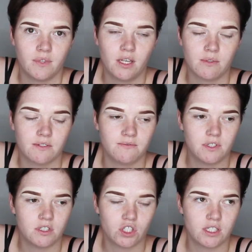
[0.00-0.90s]
he was
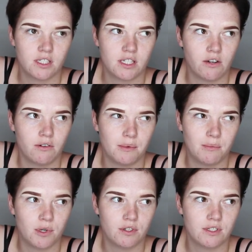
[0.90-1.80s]
just a terrible
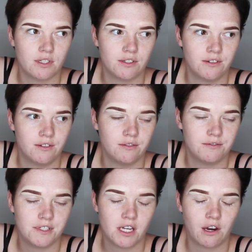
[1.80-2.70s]
person.
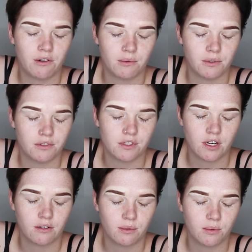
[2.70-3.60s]
Terrible,
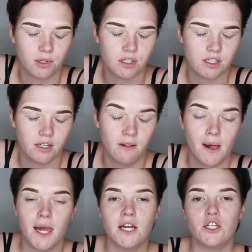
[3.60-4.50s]
terrible person.
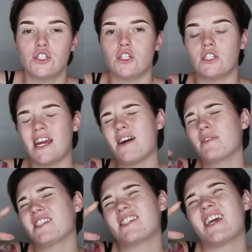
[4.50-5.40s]
So today I
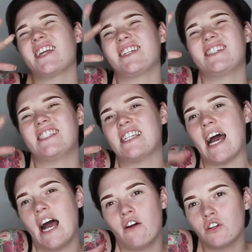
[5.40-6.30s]
want to take it
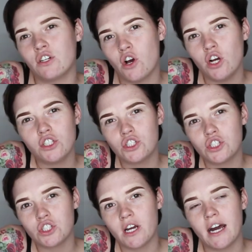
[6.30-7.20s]
down a
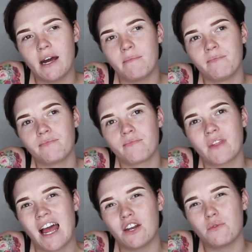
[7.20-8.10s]
notch. Um,
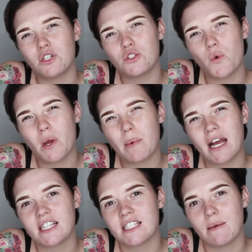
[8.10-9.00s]
I don't want to talk
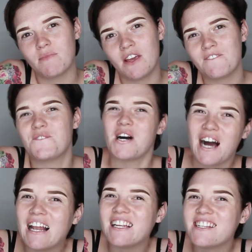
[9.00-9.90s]
about something
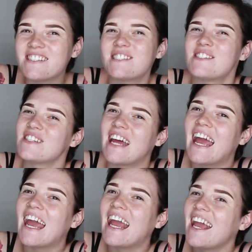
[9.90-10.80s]
violent
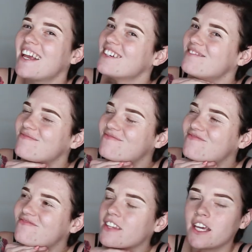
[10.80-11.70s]
today.
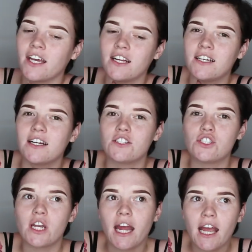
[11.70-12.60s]

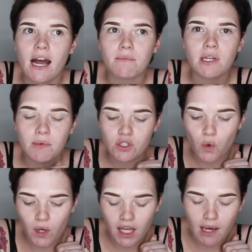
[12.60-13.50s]
Today I'm going to be
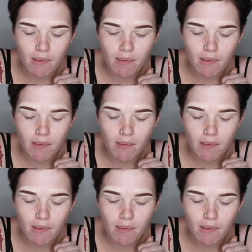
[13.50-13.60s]
talking